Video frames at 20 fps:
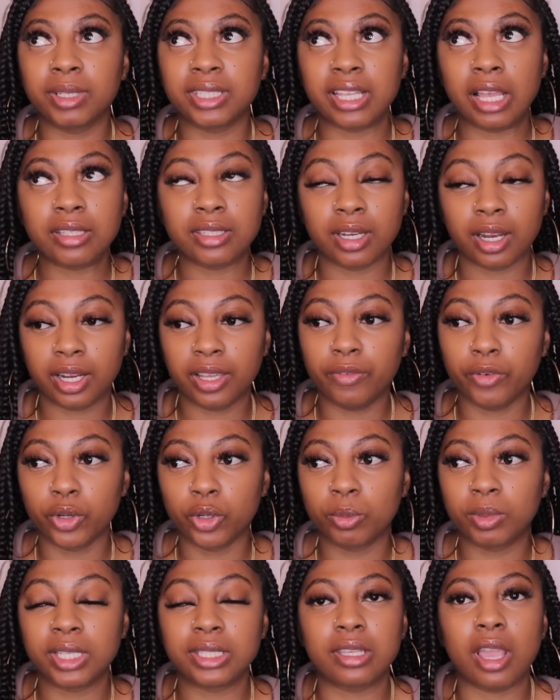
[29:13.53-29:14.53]
because I was in the living
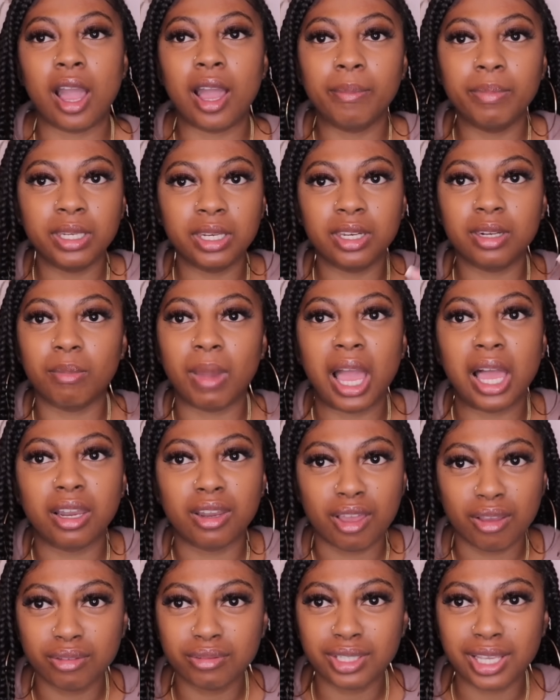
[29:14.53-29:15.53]
room, because y'all, I be needing my
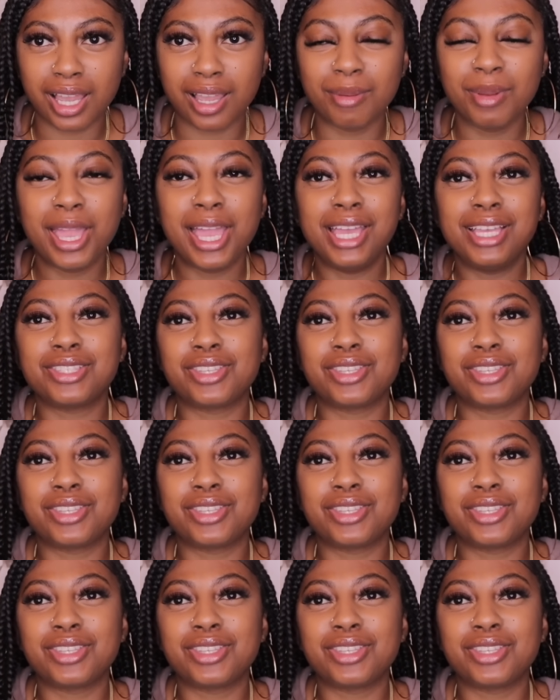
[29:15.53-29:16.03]
alone time.